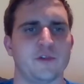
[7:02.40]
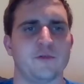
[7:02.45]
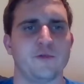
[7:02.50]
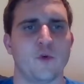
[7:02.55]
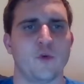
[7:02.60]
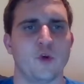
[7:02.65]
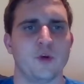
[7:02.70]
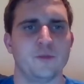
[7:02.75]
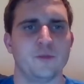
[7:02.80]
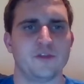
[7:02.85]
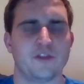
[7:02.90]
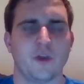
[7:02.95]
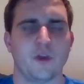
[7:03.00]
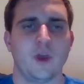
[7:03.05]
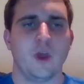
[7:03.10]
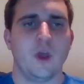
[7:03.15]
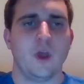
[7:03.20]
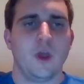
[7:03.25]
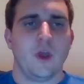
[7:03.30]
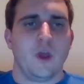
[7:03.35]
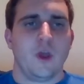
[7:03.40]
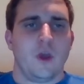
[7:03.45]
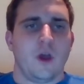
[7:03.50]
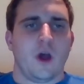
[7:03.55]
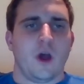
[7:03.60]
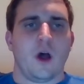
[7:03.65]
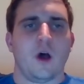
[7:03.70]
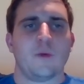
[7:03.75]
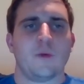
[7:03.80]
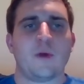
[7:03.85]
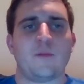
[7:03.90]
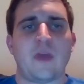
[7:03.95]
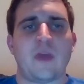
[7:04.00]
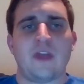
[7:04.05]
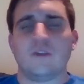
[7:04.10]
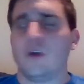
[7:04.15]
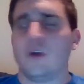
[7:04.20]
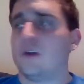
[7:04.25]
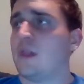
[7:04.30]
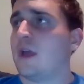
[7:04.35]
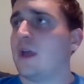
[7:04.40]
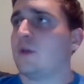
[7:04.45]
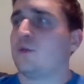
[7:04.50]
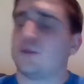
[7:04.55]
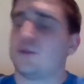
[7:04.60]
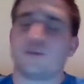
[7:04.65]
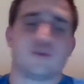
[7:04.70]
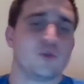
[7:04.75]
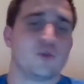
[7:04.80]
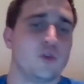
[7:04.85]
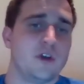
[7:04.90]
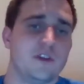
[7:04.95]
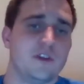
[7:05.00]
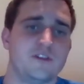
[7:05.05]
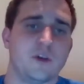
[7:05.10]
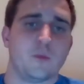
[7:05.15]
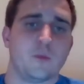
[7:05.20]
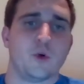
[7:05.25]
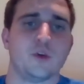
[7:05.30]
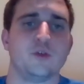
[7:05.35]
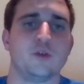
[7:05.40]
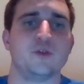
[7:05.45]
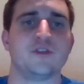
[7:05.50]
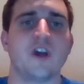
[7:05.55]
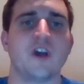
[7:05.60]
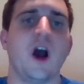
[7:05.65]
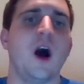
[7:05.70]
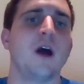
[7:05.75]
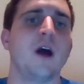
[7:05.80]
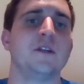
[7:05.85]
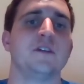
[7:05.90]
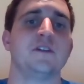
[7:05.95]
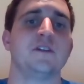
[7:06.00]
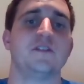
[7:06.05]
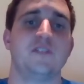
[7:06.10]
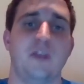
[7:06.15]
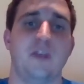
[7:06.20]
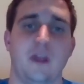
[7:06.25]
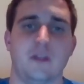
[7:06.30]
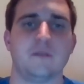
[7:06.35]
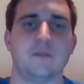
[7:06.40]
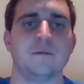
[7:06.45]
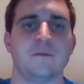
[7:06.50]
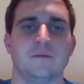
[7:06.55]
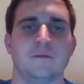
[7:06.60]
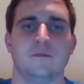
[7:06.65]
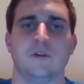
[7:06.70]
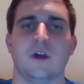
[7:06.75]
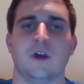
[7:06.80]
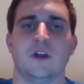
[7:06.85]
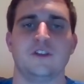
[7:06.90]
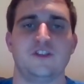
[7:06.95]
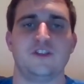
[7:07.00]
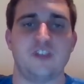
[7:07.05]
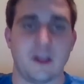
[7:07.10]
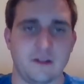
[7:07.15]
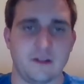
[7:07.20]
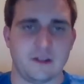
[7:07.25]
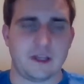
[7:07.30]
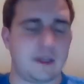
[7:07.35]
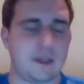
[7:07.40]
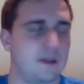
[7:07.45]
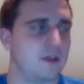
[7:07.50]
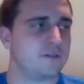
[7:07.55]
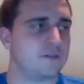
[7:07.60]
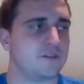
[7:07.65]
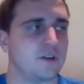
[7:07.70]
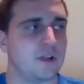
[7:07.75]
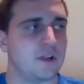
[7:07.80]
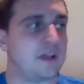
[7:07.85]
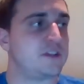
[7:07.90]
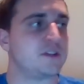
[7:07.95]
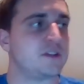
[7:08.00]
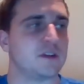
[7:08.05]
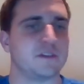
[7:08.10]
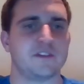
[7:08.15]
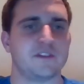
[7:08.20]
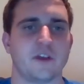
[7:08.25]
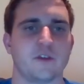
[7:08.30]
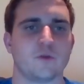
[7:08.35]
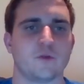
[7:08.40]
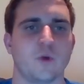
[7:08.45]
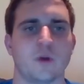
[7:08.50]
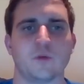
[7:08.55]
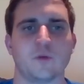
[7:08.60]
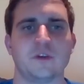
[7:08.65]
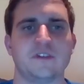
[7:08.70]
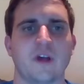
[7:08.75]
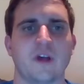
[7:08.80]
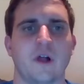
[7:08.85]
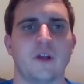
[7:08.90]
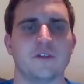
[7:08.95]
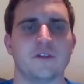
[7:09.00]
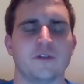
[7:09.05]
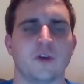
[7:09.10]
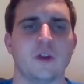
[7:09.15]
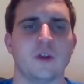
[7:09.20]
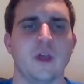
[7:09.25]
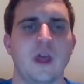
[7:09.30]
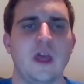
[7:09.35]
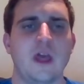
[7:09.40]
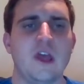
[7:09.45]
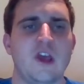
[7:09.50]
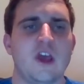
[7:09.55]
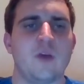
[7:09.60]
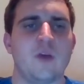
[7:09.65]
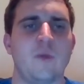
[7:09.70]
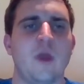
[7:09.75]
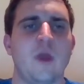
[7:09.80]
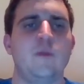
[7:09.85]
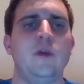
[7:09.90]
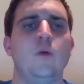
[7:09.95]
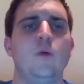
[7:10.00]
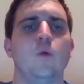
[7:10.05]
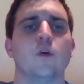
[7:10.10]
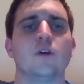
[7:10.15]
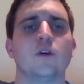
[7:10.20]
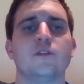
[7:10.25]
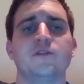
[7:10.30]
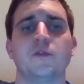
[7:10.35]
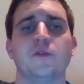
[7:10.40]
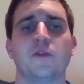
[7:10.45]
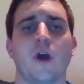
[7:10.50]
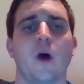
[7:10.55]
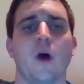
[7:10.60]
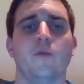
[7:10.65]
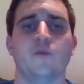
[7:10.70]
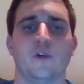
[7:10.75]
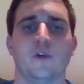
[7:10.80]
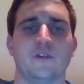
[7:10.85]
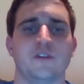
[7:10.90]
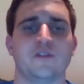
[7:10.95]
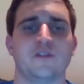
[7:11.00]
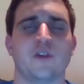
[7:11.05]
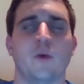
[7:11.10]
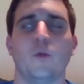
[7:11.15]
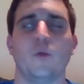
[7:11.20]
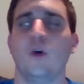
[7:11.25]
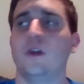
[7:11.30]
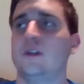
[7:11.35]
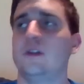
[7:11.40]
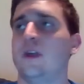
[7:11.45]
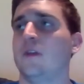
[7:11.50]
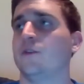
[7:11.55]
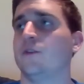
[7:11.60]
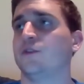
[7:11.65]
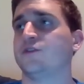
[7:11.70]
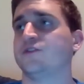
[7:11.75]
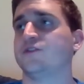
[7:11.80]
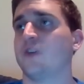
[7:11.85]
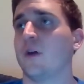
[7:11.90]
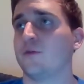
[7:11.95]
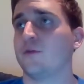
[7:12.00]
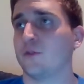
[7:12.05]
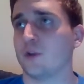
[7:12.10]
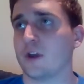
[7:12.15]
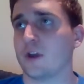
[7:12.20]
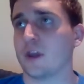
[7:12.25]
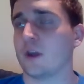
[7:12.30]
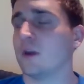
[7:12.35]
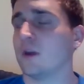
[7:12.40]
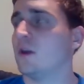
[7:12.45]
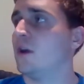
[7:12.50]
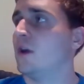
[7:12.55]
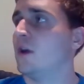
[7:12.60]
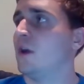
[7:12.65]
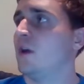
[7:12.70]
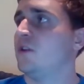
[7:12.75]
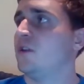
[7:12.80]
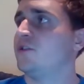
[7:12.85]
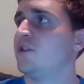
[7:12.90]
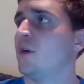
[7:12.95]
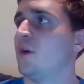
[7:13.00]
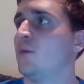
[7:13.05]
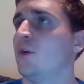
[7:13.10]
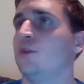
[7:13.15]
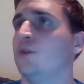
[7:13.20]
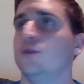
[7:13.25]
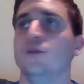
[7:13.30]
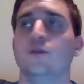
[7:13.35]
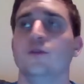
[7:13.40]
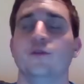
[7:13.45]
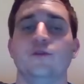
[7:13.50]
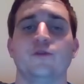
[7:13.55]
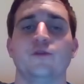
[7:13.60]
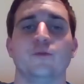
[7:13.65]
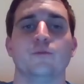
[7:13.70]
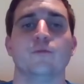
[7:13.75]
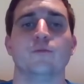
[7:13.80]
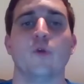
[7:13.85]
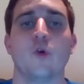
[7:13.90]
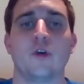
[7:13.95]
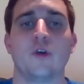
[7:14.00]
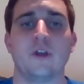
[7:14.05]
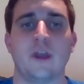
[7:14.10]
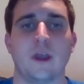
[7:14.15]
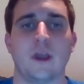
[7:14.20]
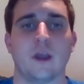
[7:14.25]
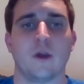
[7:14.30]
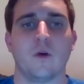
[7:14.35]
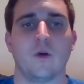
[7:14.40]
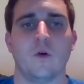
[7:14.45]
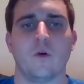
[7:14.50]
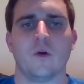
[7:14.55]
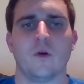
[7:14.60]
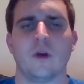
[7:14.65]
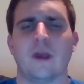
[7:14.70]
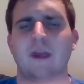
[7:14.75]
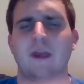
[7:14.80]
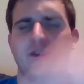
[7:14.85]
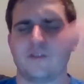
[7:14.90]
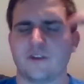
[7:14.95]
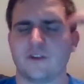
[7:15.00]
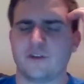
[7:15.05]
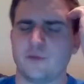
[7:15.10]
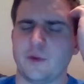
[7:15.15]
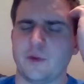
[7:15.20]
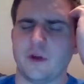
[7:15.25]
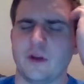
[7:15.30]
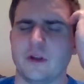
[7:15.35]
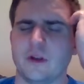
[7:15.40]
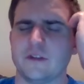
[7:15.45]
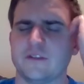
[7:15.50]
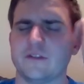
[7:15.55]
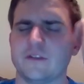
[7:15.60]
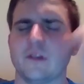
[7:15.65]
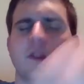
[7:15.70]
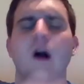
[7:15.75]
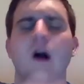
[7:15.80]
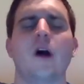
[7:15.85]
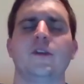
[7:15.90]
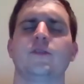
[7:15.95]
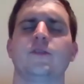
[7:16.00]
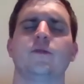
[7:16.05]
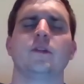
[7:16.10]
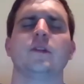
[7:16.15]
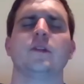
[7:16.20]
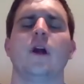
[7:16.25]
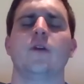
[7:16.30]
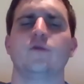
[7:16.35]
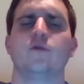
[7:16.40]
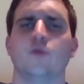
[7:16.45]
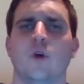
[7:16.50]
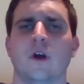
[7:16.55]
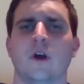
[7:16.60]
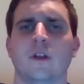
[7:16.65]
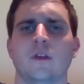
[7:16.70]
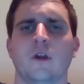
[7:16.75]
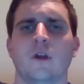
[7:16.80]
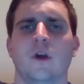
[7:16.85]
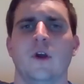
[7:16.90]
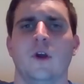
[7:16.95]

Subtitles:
and forms. It may look like restoring someone who's caught in a sin gently, as Galatians 6:1 would tell us. So it may be words of comfort to someone in their suffering, someone who's mourning or has experienced the loss of a loved one